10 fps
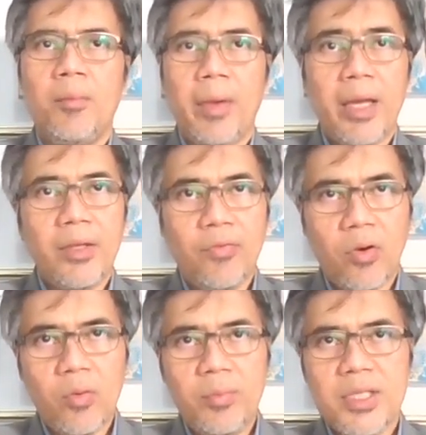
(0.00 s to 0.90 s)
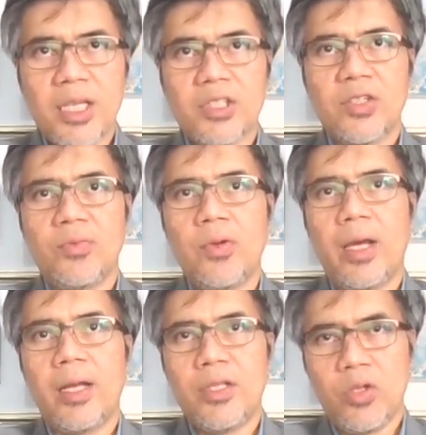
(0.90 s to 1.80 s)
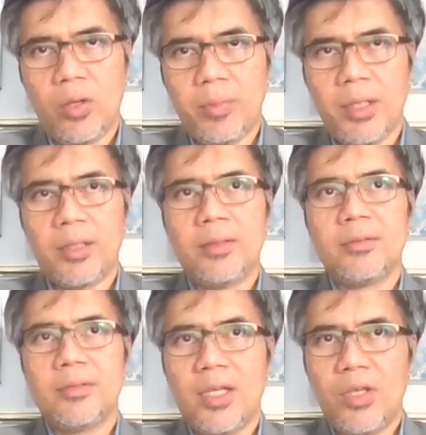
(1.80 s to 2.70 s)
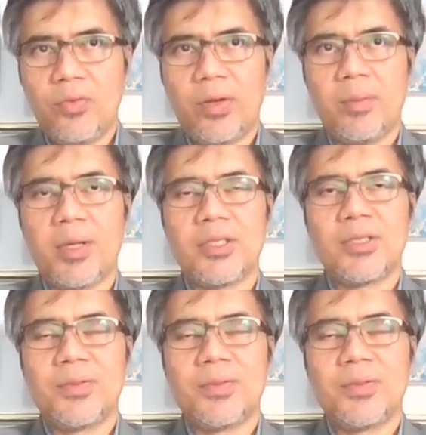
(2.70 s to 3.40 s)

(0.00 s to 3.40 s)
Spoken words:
May the forum be successful and enjoyable. Thank you very much.